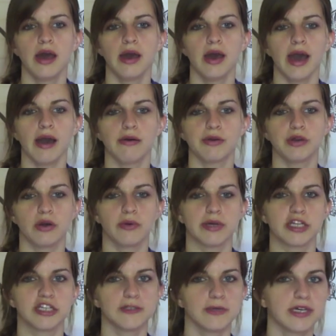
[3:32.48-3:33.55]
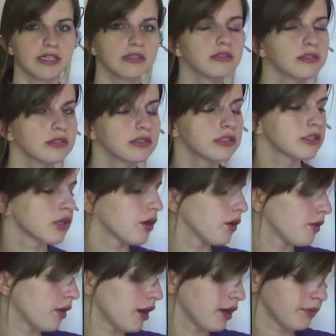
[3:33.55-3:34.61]
how to go into it,
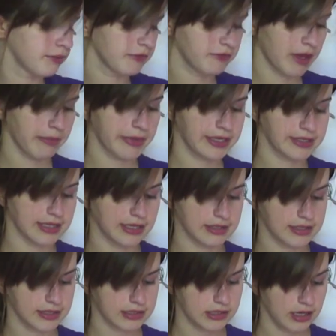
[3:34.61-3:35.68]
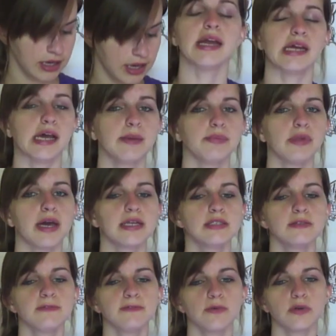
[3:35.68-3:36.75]
so if that makes sense. I applied
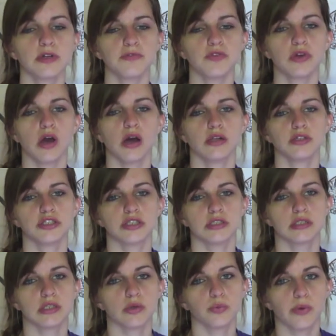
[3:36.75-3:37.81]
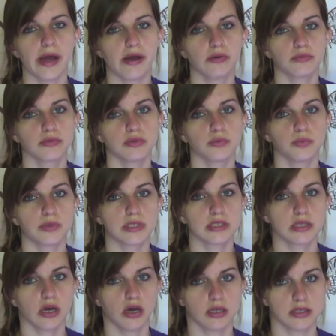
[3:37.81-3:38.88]
to 4 different colleges around
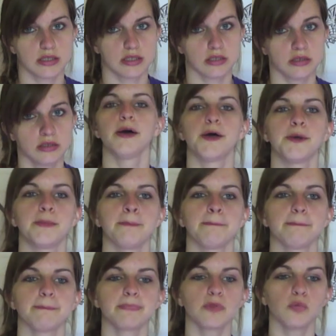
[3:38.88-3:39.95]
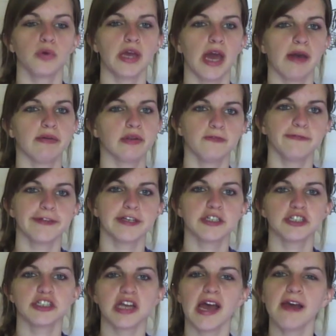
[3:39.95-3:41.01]
Wisconsin. We haven't
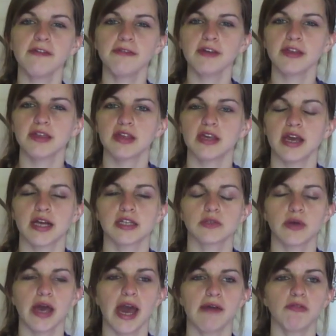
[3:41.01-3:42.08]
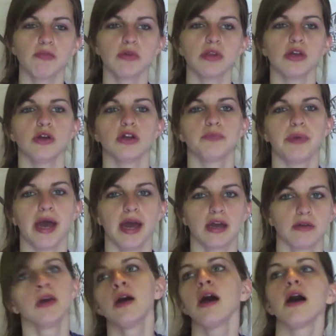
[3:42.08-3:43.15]
finished everything yet, so I haven't really heard
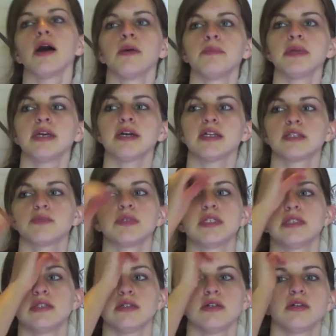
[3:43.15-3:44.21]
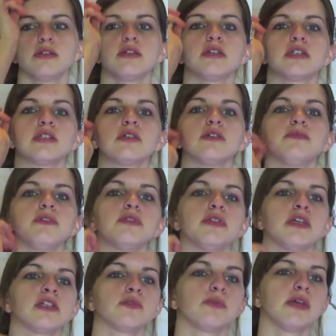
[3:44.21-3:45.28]
back because there's still a few
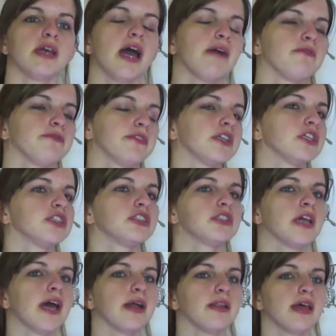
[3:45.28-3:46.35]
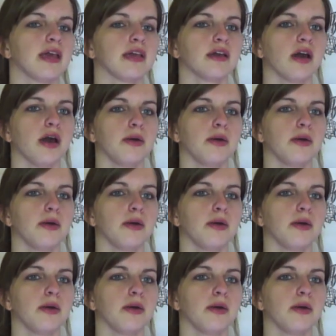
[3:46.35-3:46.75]
things we haven't finished yet, like